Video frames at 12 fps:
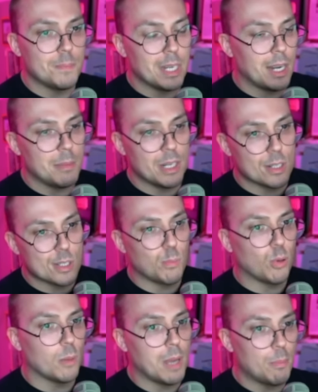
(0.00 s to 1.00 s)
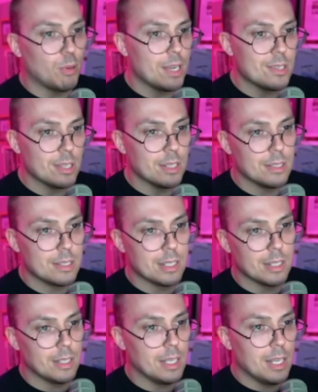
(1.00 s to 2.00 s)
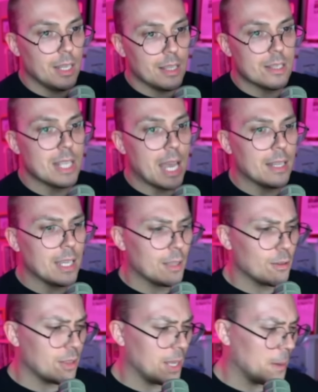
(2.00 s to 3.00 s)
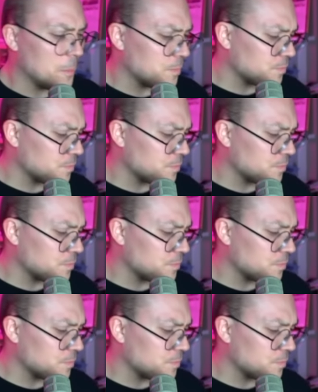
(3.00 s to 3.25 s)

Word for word: and I'm here to support my president and this, that, and the other thing.